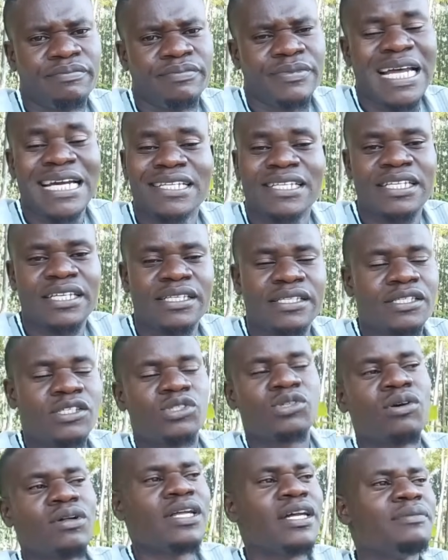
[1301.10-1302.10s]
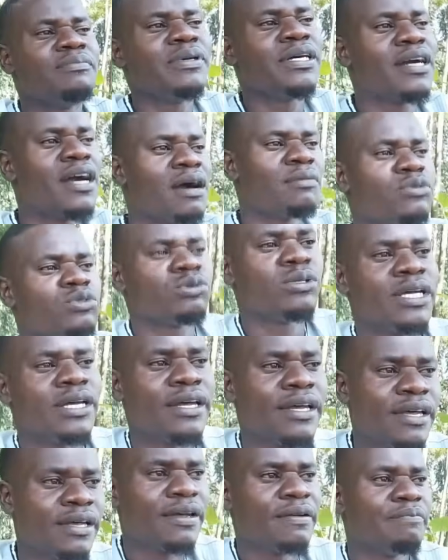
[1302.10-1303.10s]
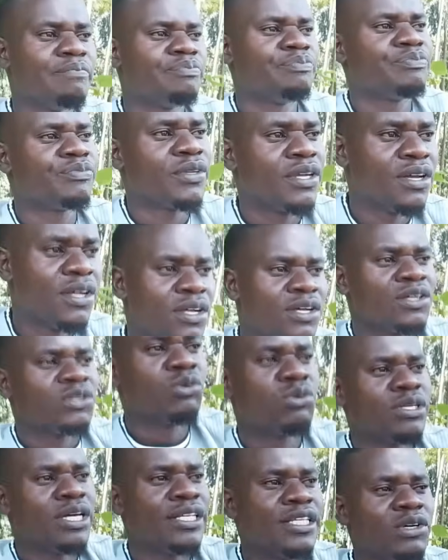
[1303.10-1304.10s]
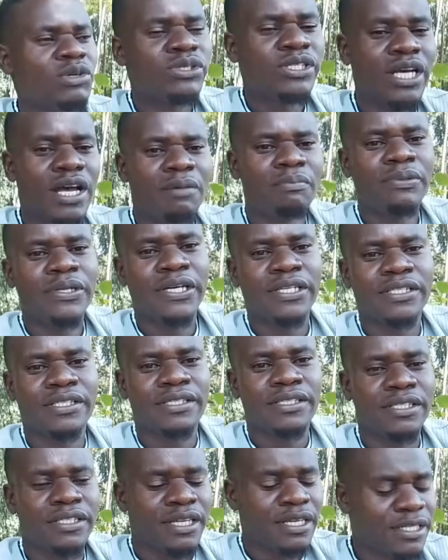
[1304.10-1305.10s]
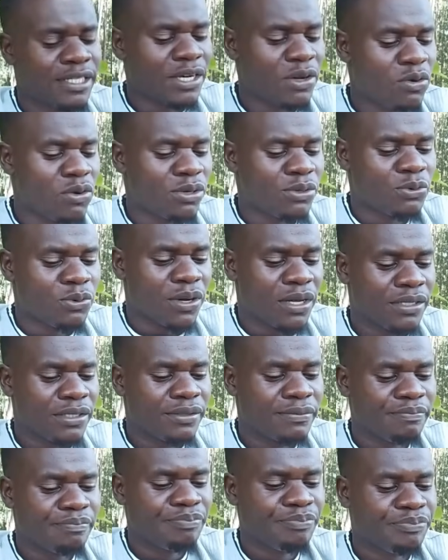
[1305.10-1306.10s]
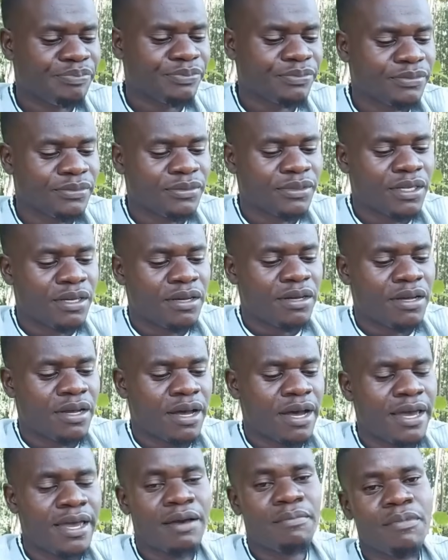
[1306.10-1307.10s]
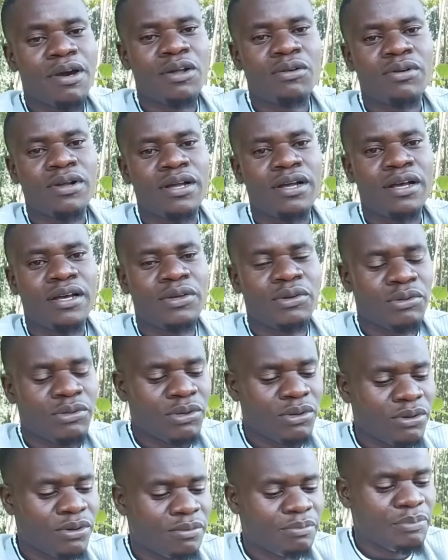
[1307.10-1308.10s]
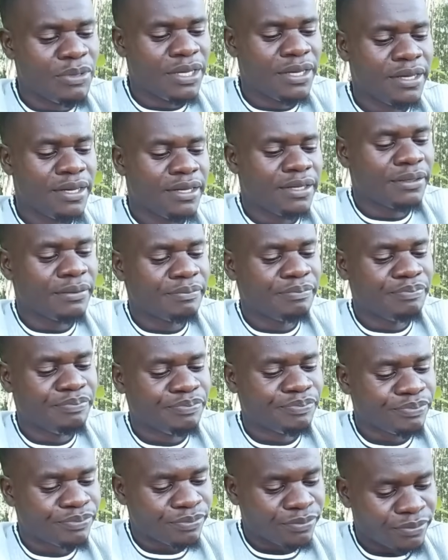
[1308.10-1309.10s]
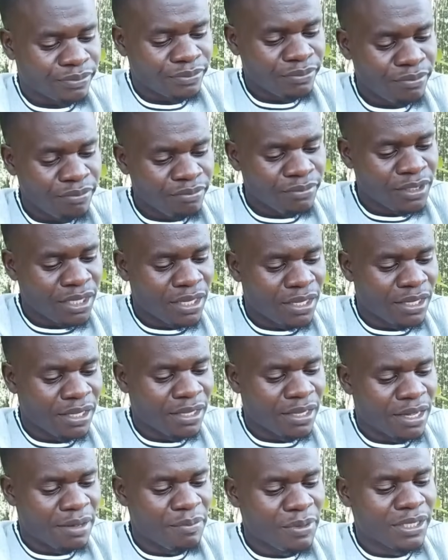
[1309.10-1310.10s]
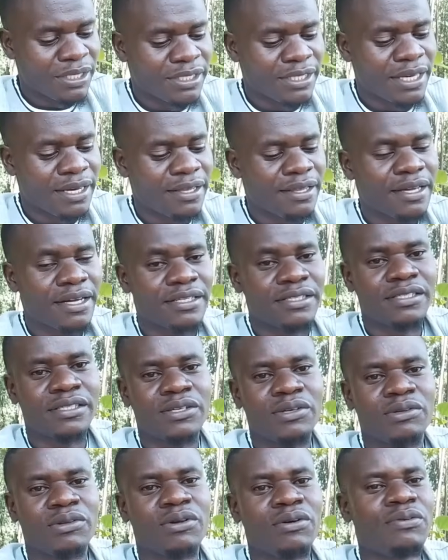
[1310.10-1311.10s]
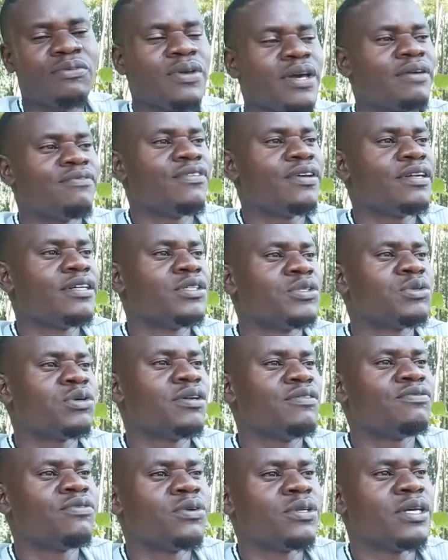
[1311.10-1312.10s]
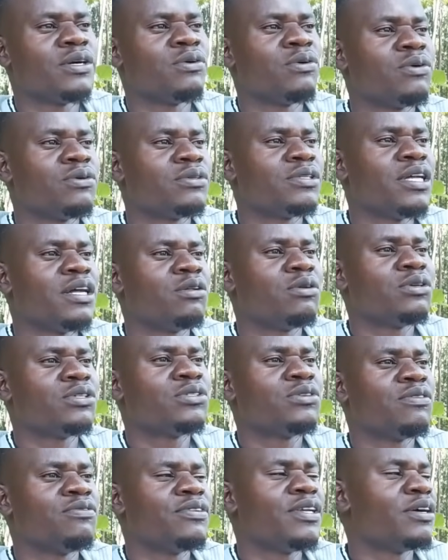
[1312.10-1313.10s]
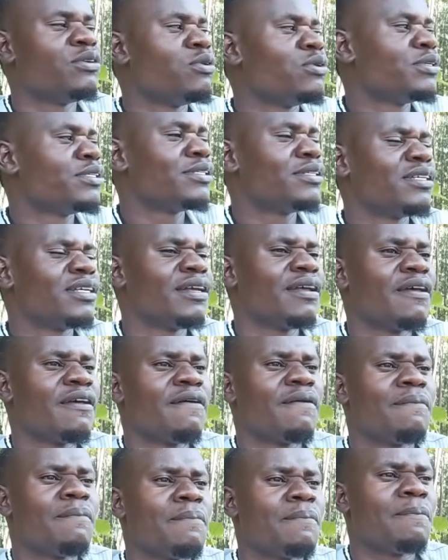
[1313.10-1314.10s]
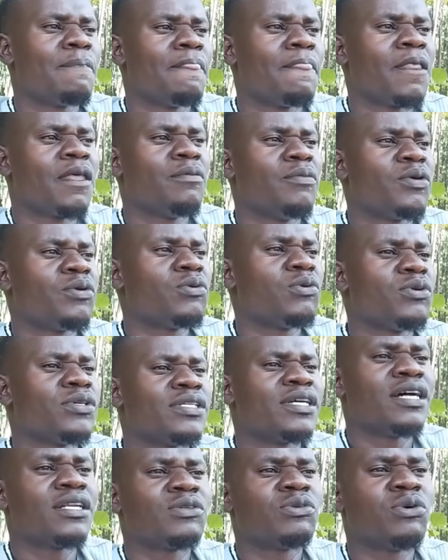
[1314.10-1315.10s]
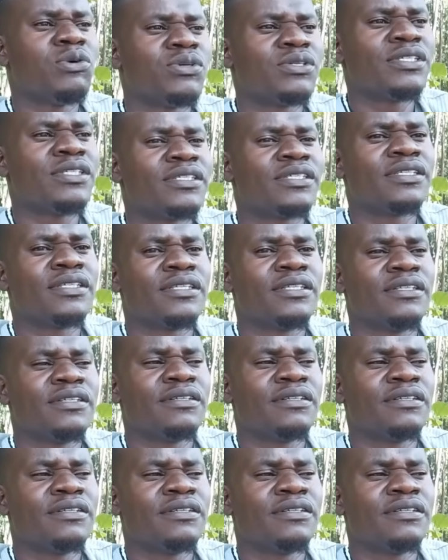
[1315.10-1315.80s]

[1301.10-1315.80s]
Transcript: At least. So let me come to the to the news updates, the second one. I am Arwa, you know me. Let me say that you know we are very sorry for the the loss of the horse because that was